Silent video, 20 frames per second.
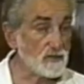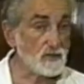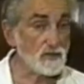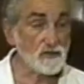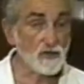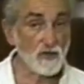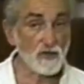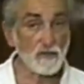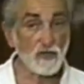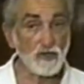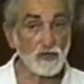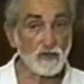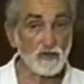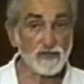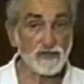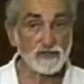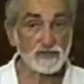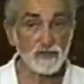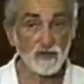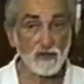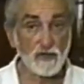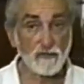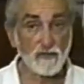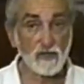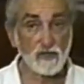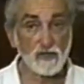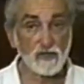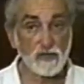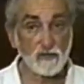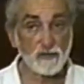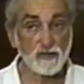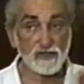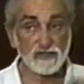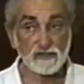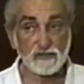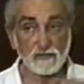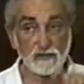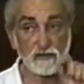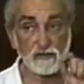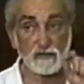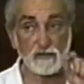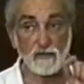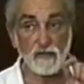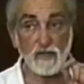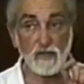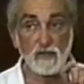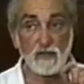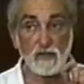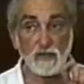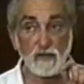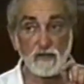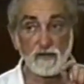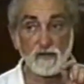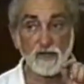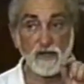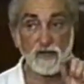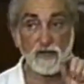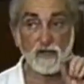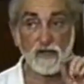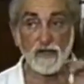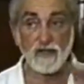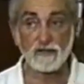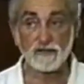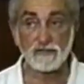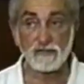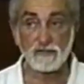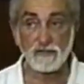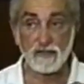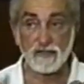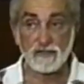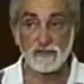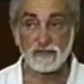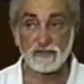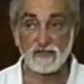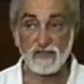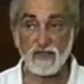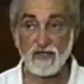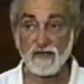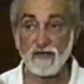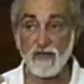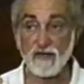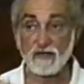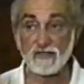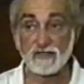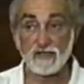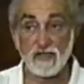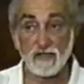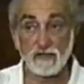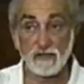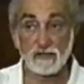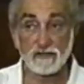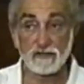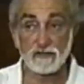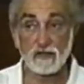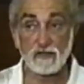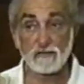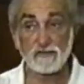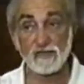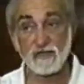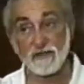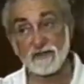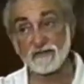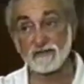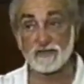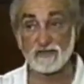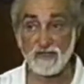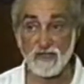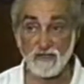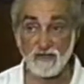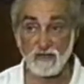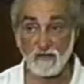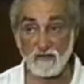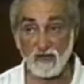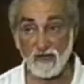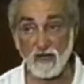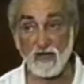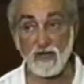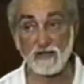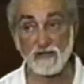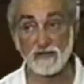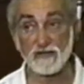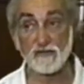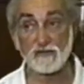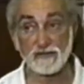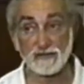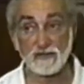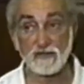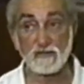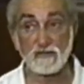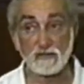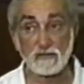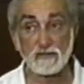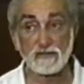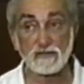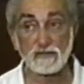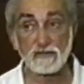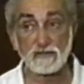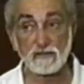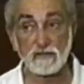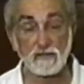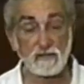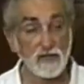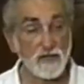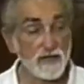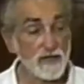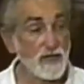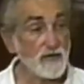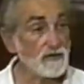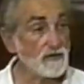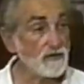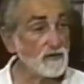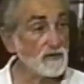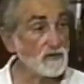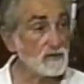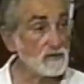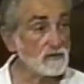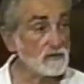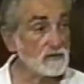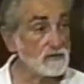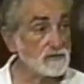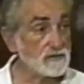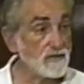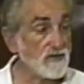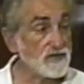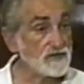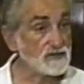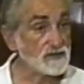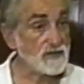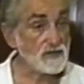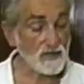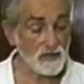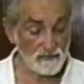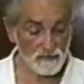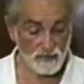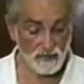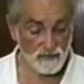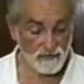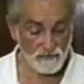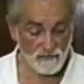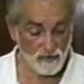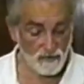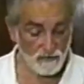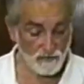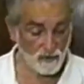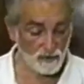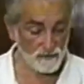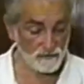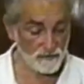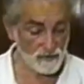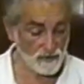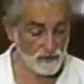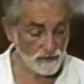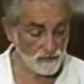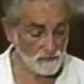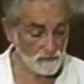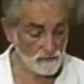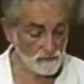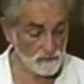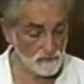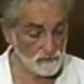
called hermeneutics, a hermeneutic principle that allows you to understand how to take those terms and understand them in non-literal terms and how to do it. So that's the ninth letter. Very beautiful letter.